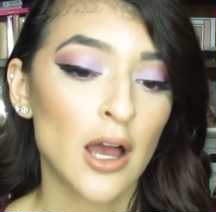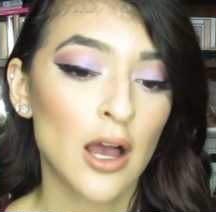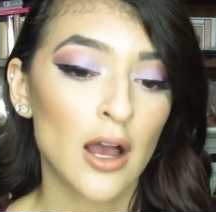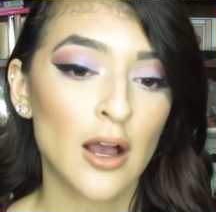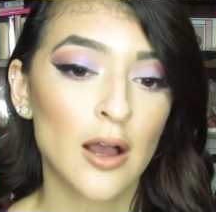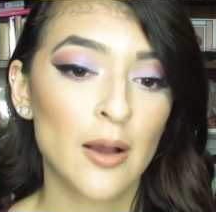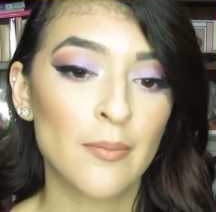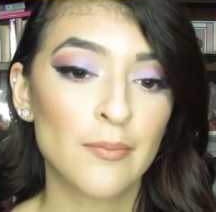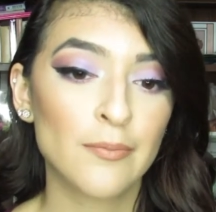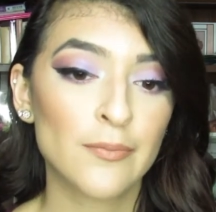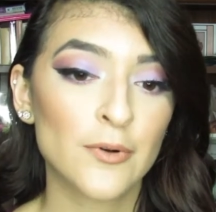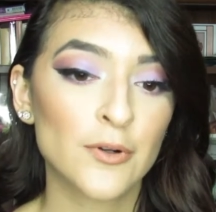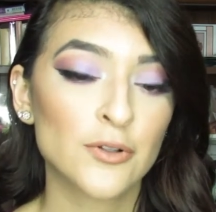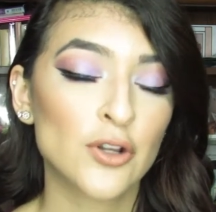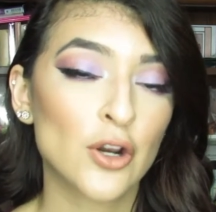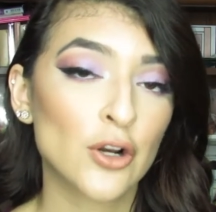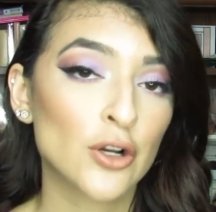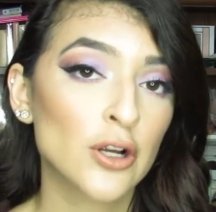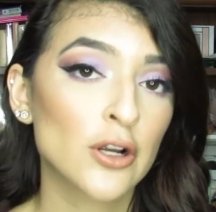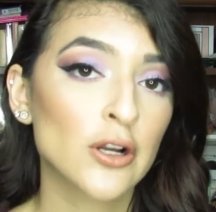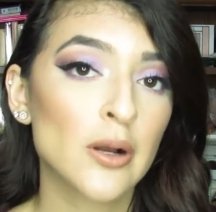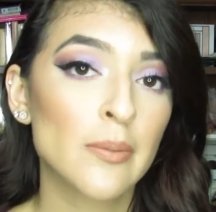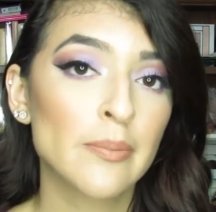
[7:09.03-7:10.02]
um, for
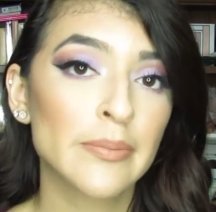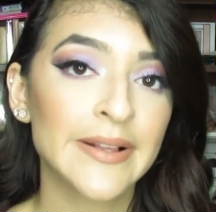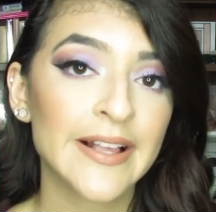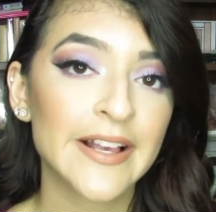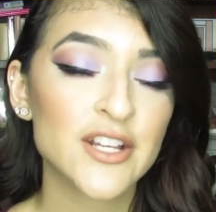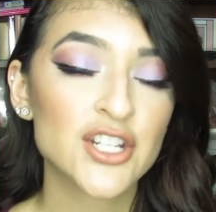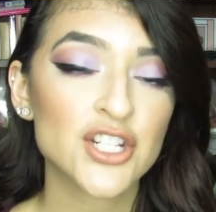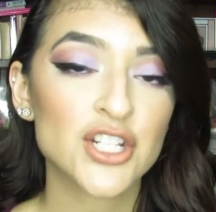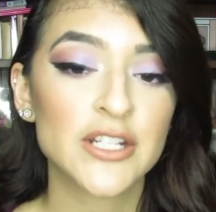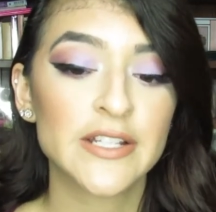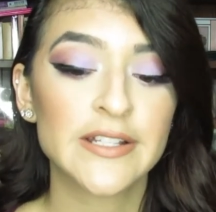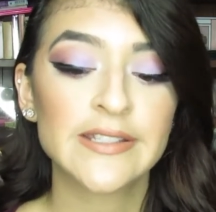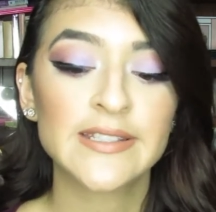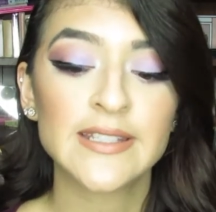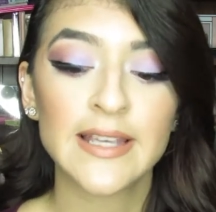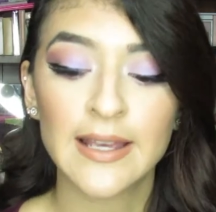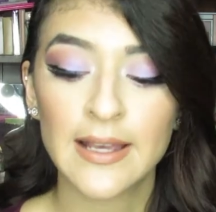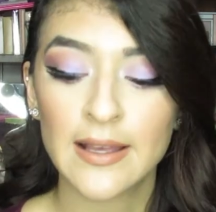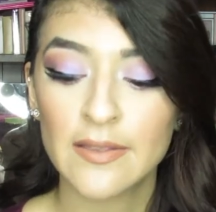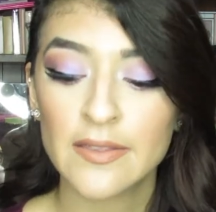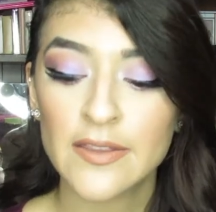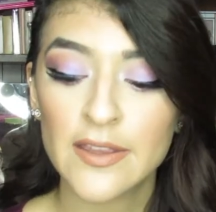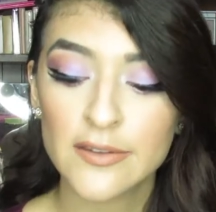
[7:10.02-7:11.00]
darker complexions,
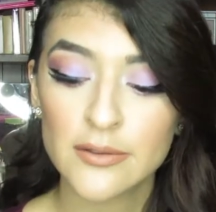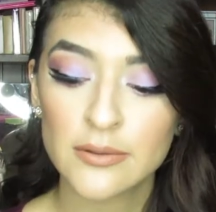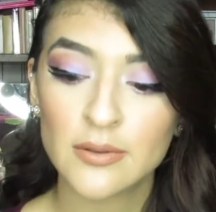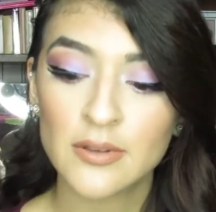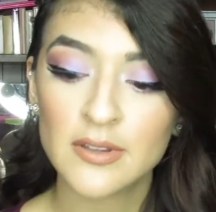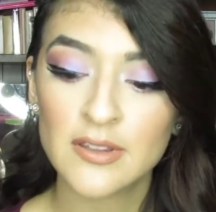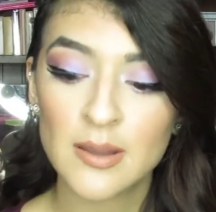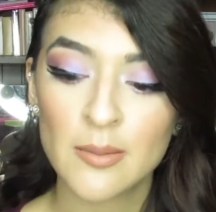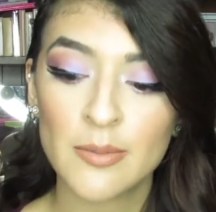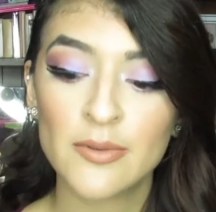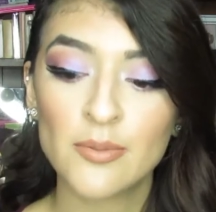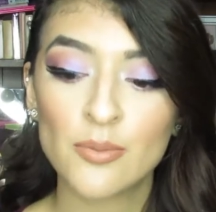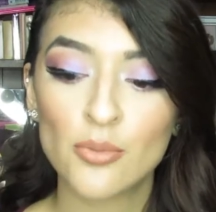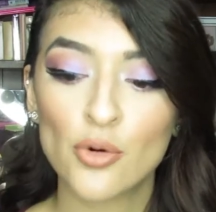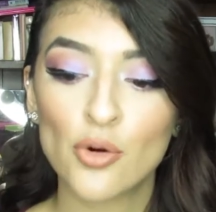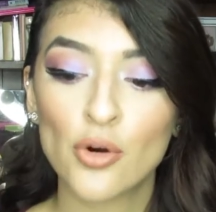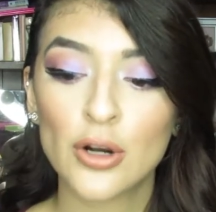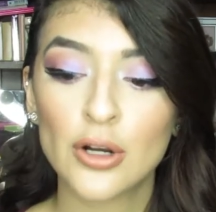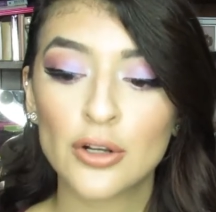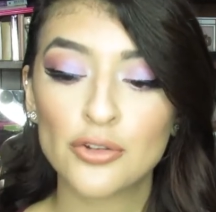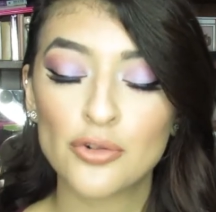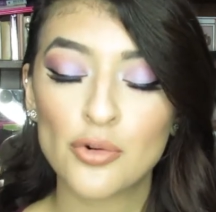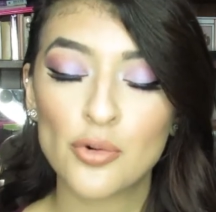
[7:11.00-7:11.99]
and this one seems
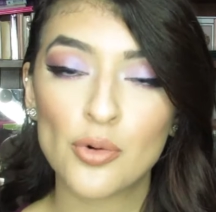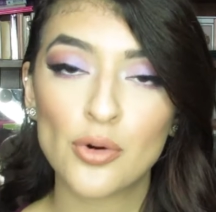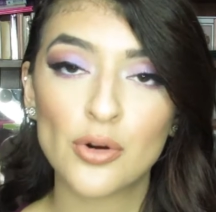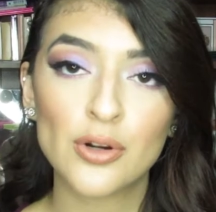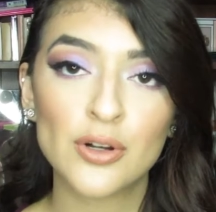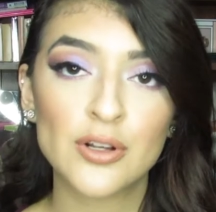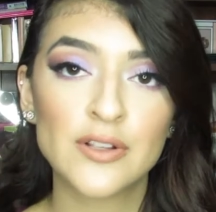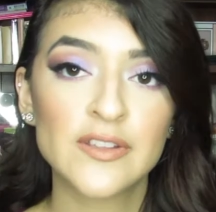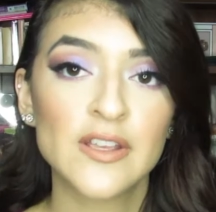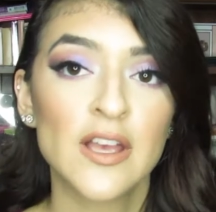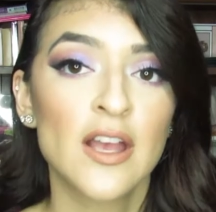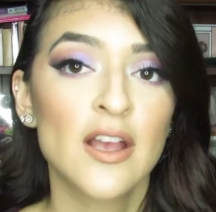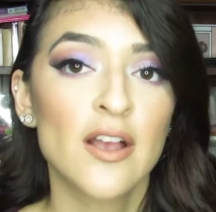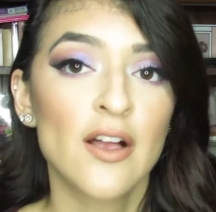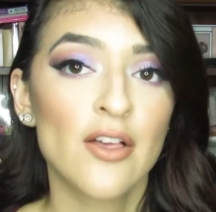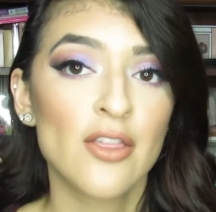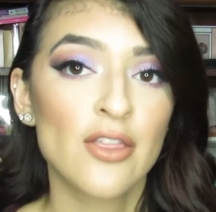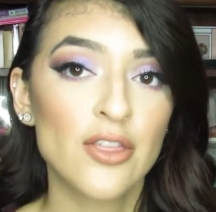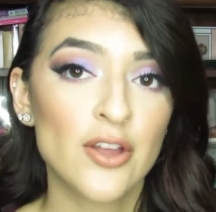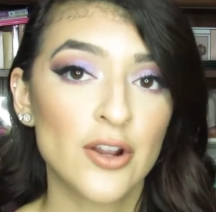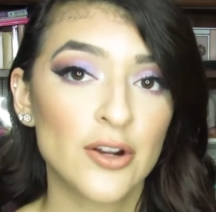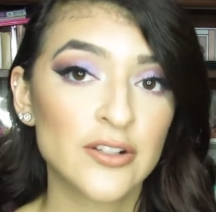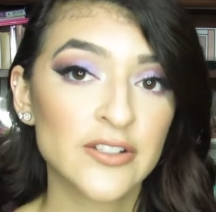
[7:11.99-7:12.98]
more towards
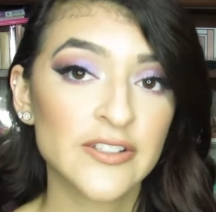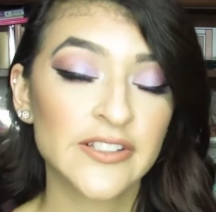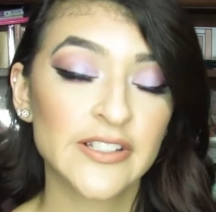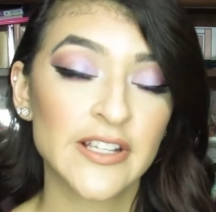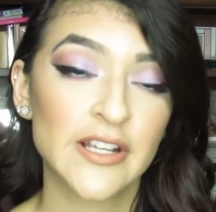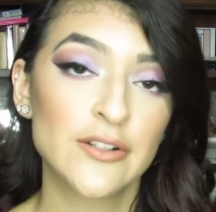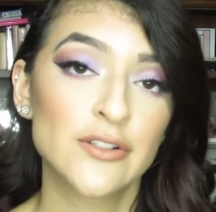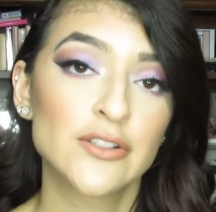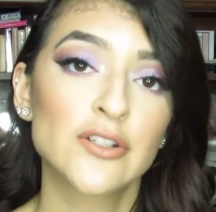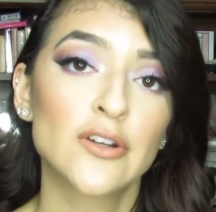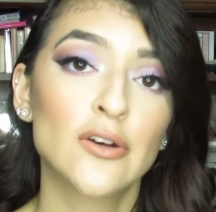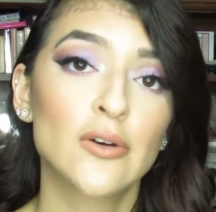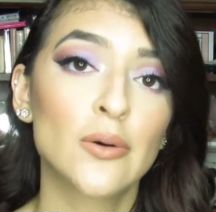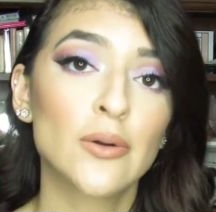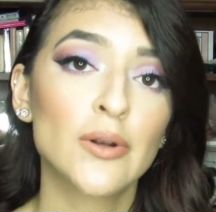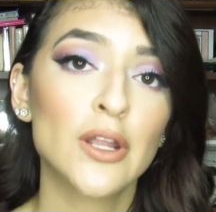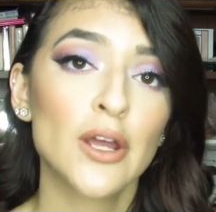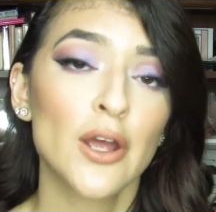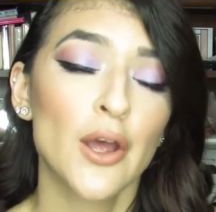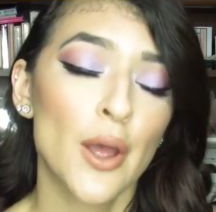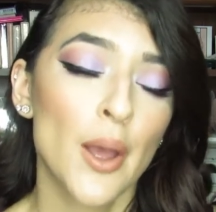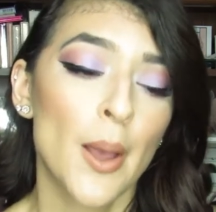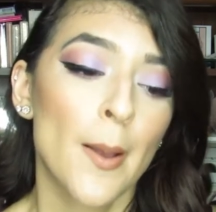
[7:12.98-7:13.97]
their skin
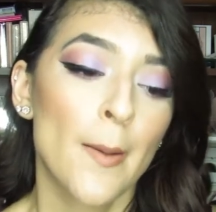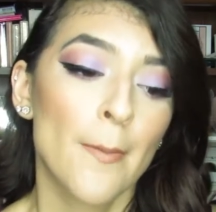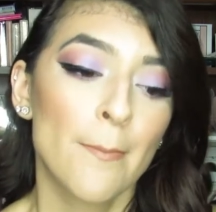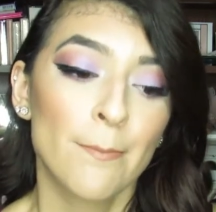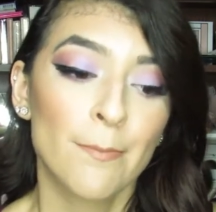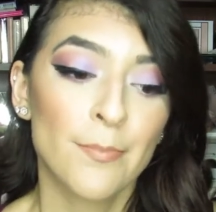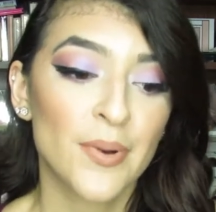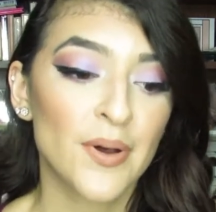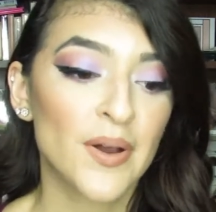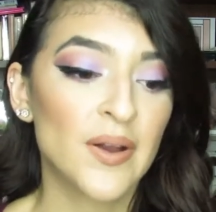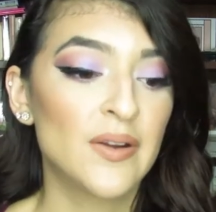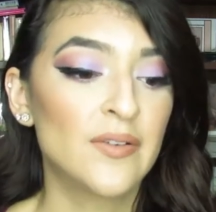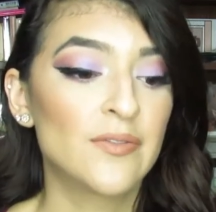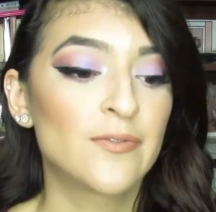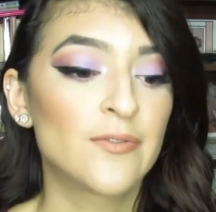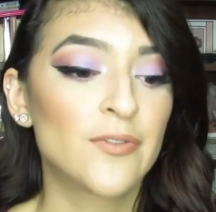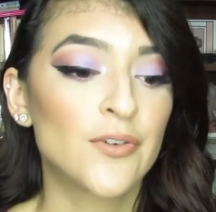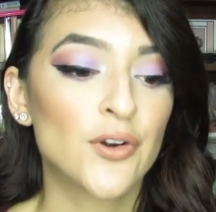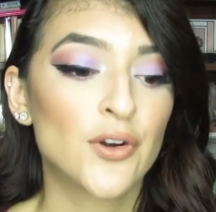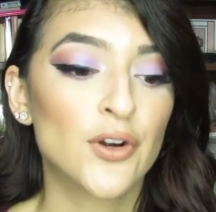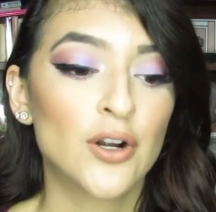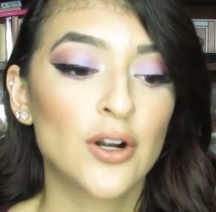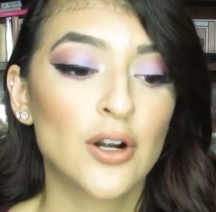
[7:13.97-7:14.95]
tone. But
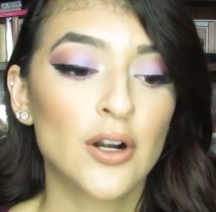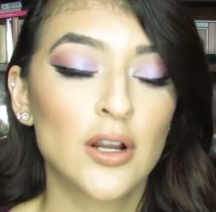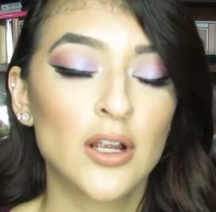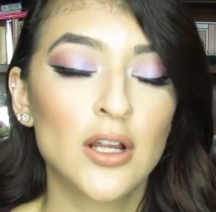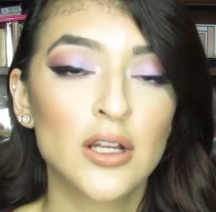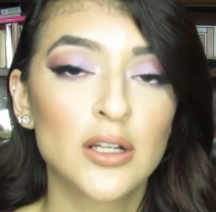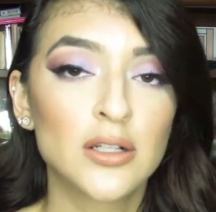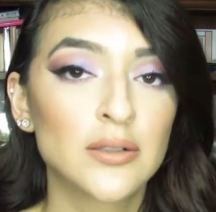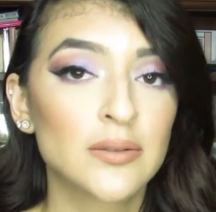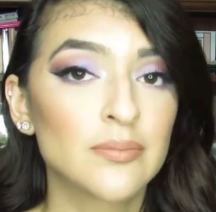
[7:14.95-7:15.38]
for